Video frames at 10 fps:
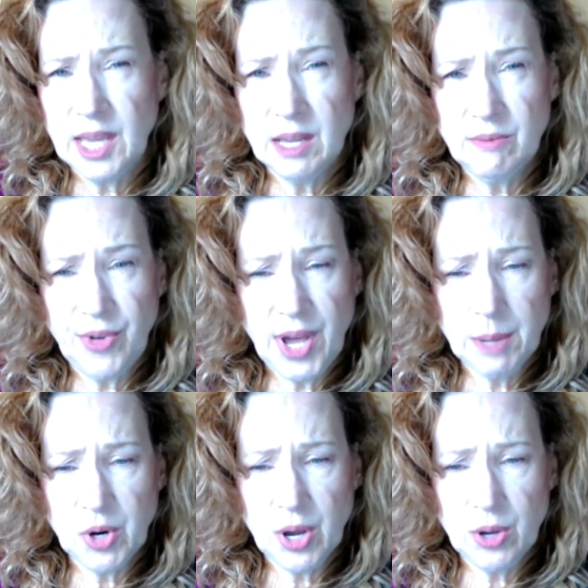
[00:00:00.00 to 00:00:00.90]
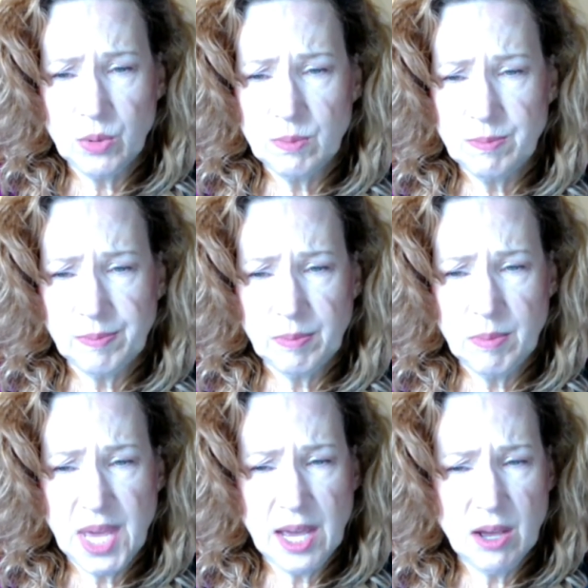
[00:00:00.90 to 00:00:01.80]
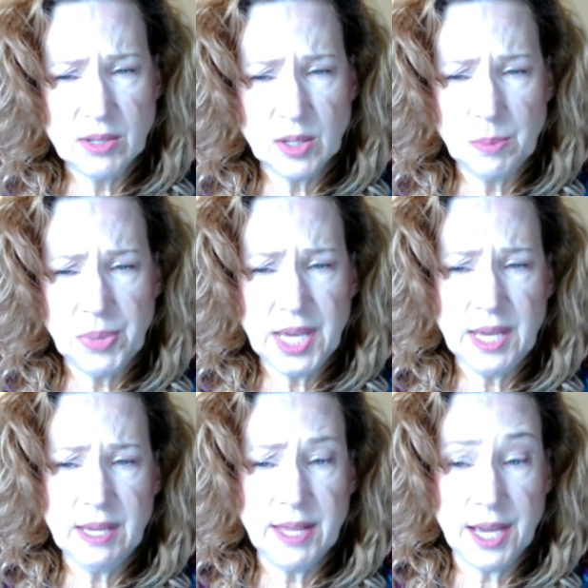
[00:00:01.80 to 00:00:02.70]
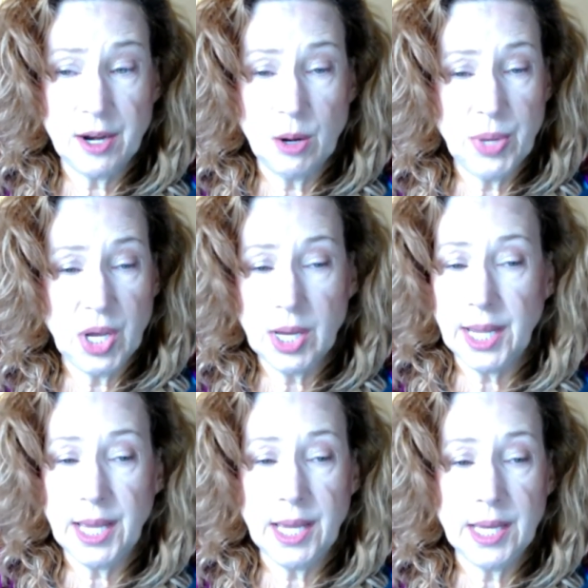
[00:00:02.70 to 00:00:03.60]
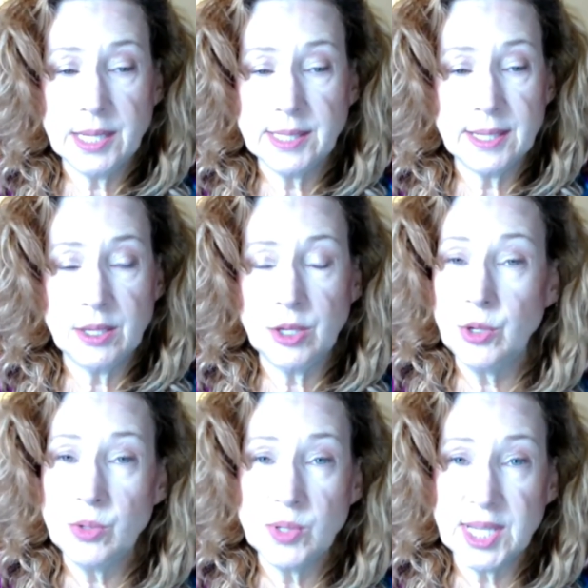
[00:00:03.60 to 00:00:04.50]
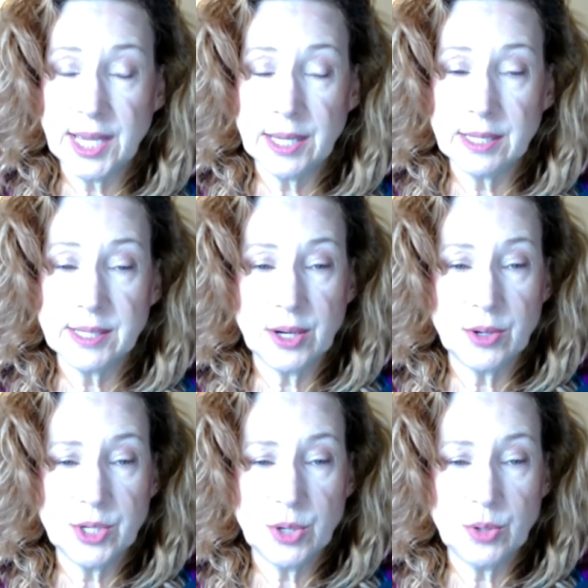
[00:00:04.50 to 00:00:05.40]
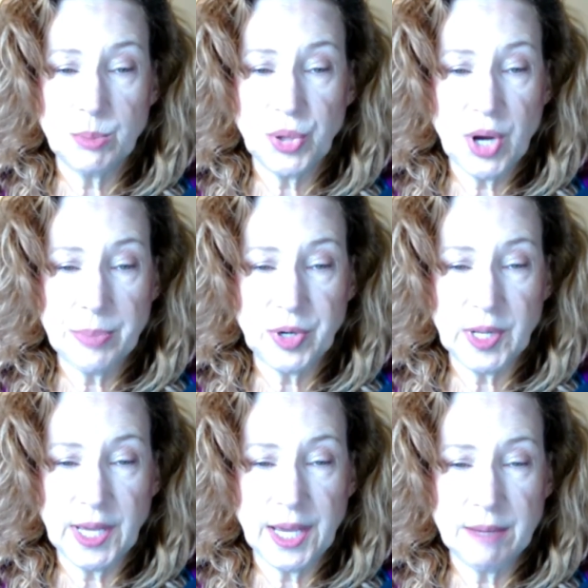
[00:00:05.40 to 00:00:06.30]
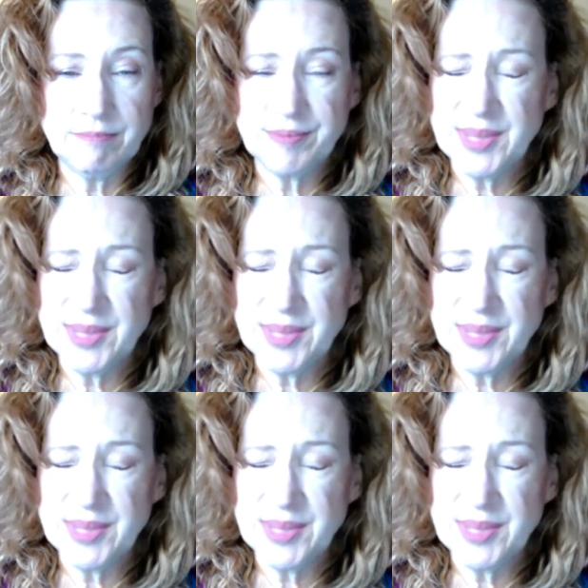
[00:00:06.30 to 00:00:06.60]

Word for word: In fibro, may also be that our body isn't using serotonin properly.